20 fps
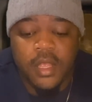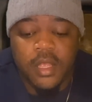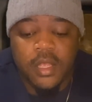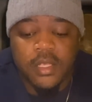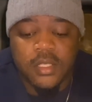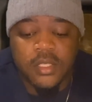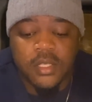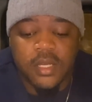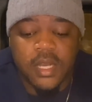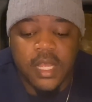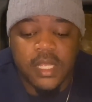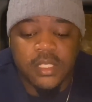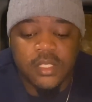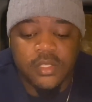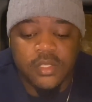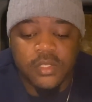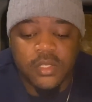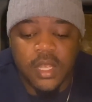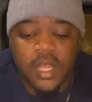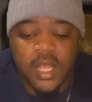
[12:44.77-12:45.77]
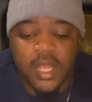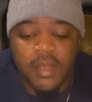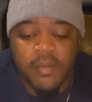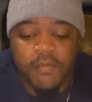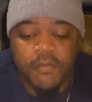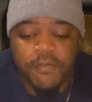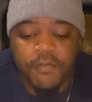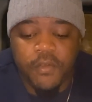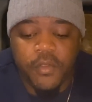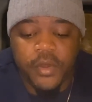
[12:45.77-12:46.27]
So that's
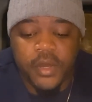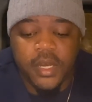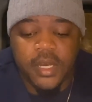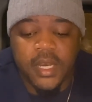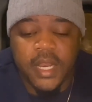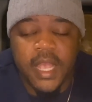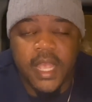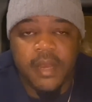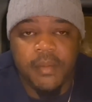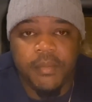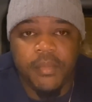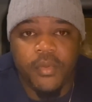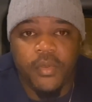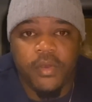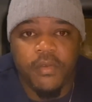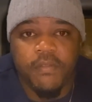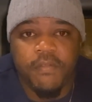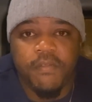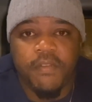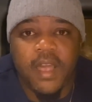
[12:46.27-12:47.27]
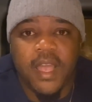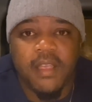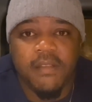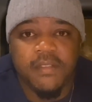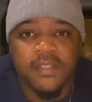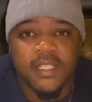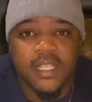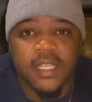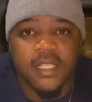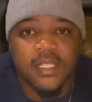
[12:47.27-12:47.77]
49.5
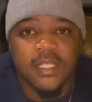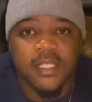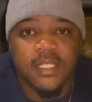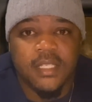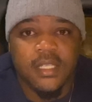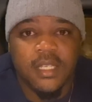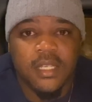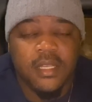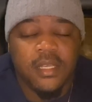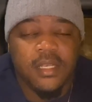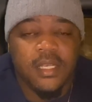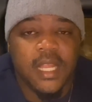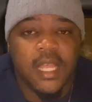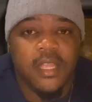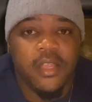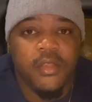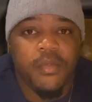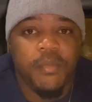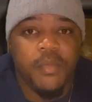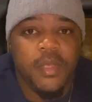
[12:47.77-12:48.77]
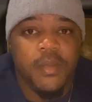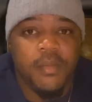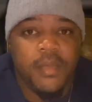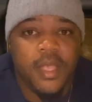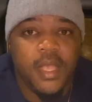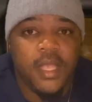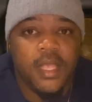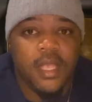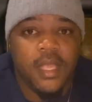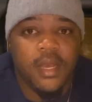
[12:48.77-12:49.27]
cents that you'll be
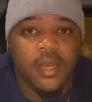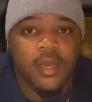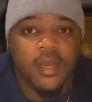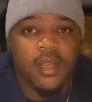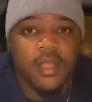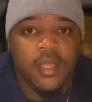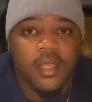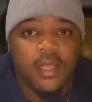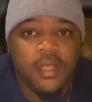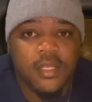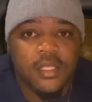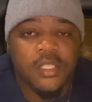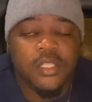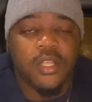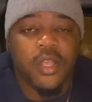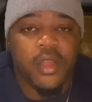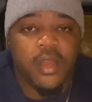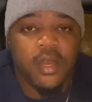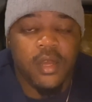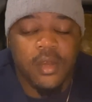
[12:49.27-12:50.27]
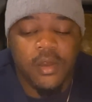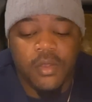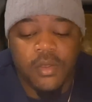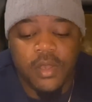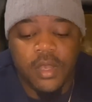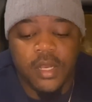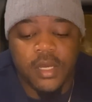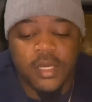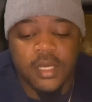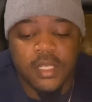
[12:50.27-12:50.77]
making starting out
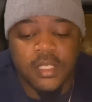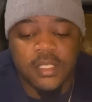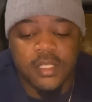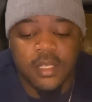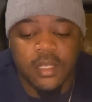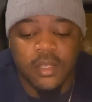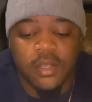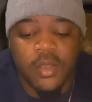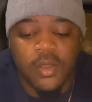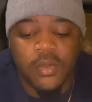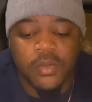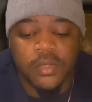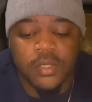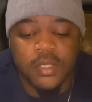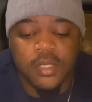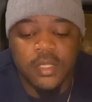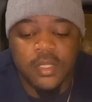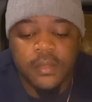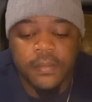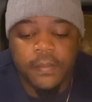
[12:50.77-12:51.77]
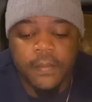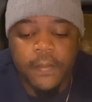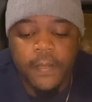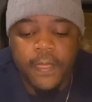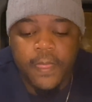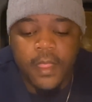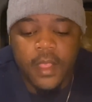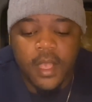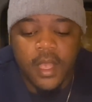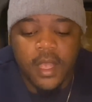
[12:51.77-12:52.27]
on this account.
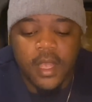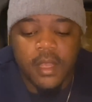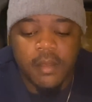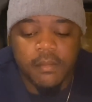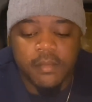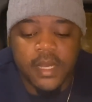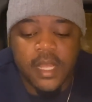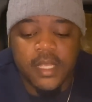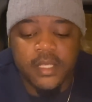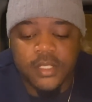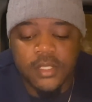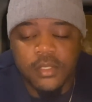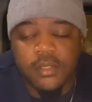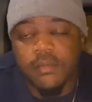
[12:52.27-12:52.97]
That's